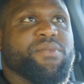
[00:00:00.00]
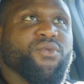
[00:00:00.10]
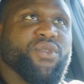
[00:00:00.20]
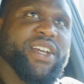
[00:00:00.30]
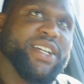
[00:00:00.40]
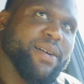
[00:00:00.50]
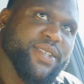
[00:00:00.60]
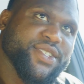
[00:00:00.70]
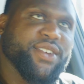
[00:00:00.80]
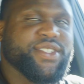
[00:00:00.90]
When it comes
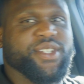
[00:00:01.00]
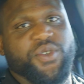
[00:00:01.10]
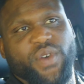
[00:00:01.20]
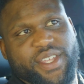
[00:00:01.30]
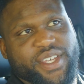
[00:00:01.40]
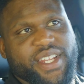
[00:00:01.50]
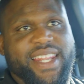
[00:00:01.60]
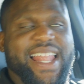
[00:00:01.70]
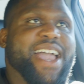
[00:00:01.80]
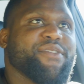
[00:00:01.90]
to certain situations
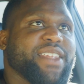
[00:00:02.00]
in life,